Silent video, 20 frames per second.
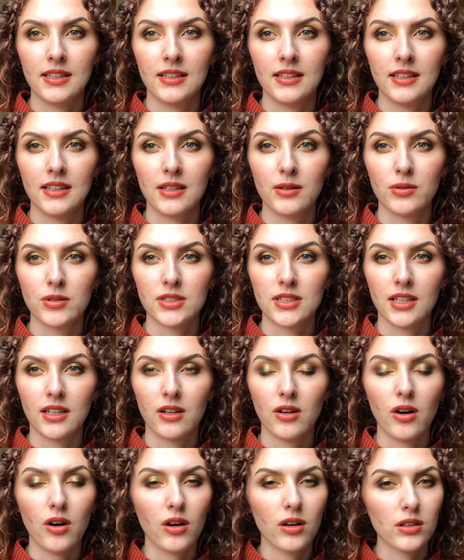there was like
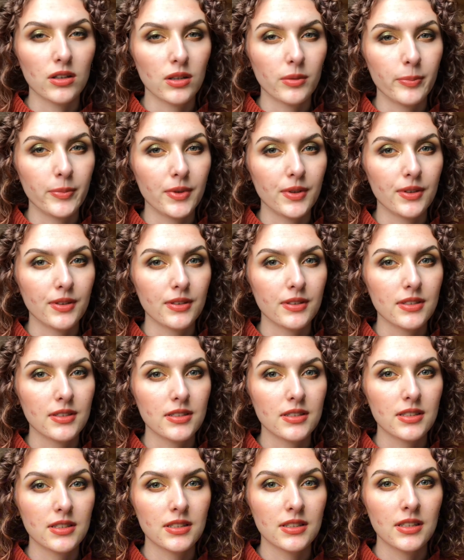
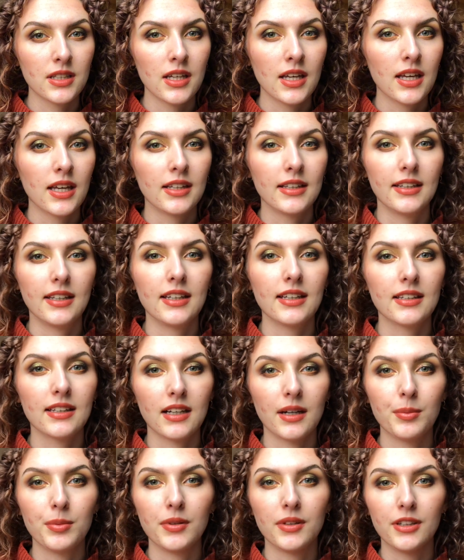octopus. They had a
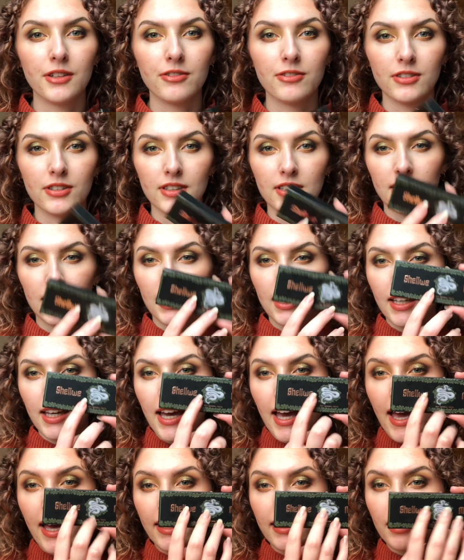couple different like
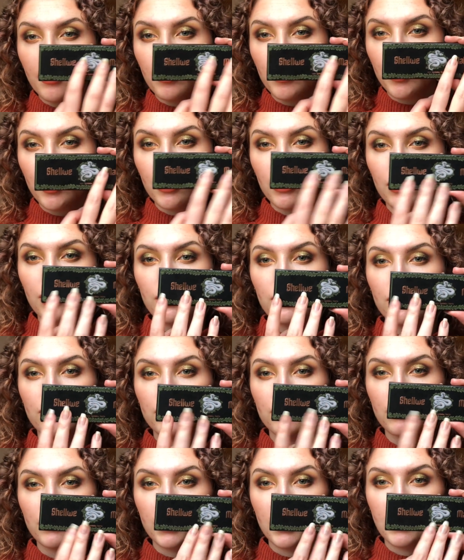animal
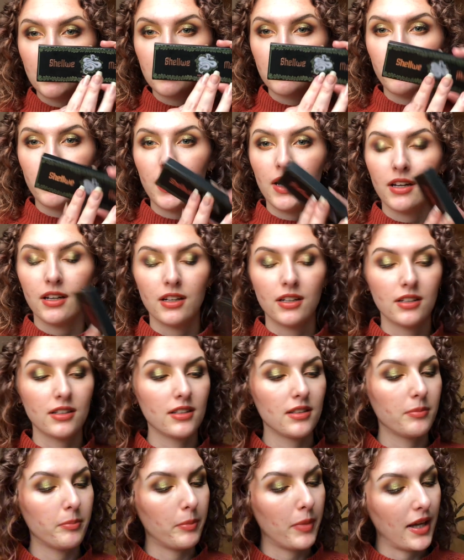
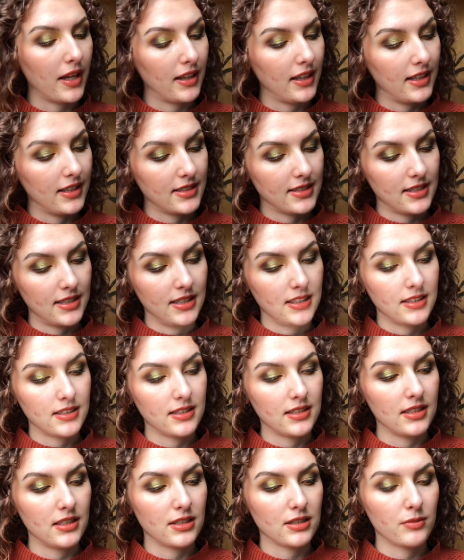inspired palettes,
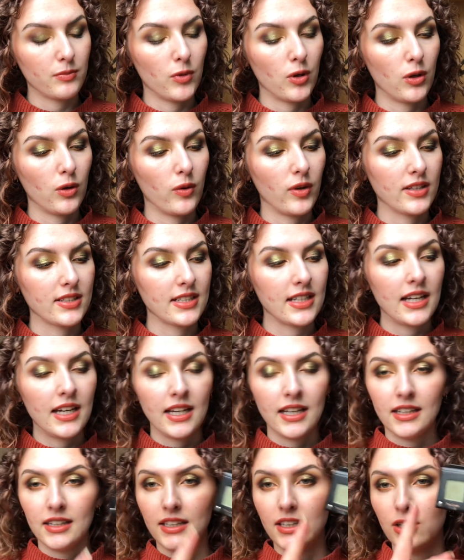these small ones.
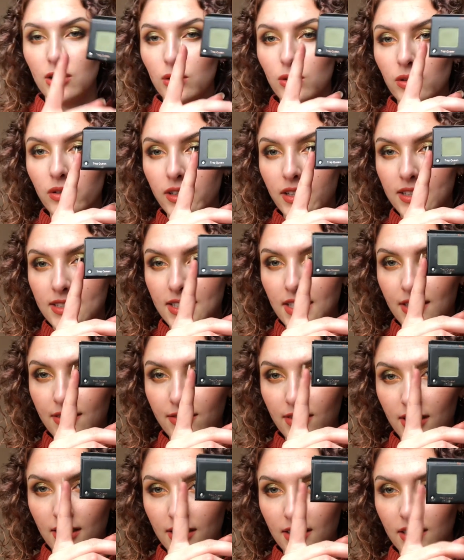They always have
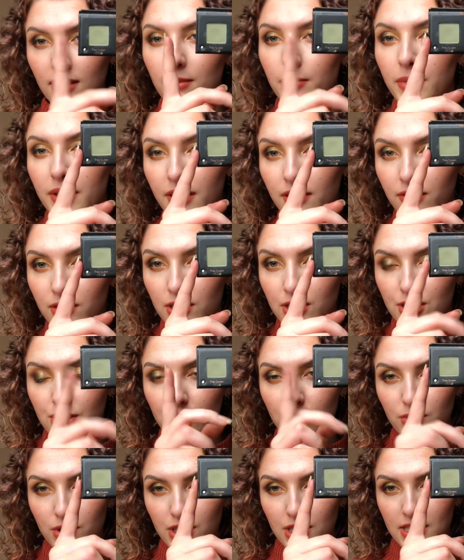like big
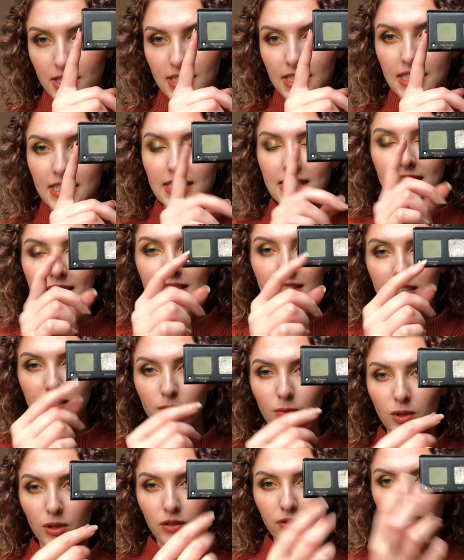version, which is this, and then
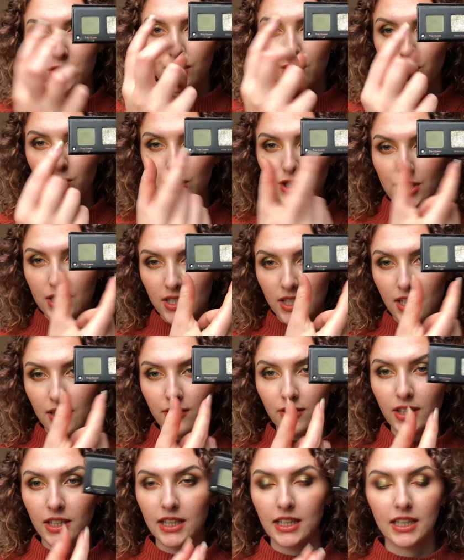small version, which is kind
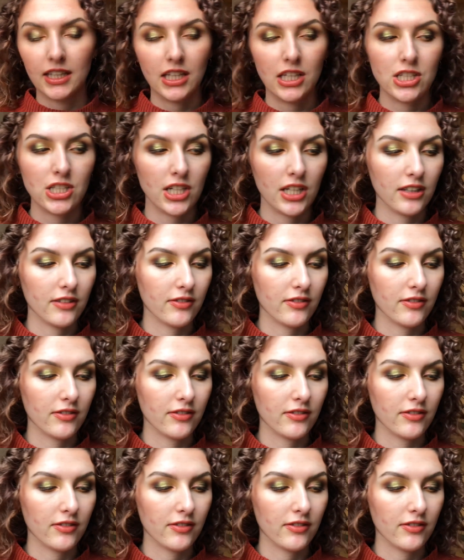of like a keychain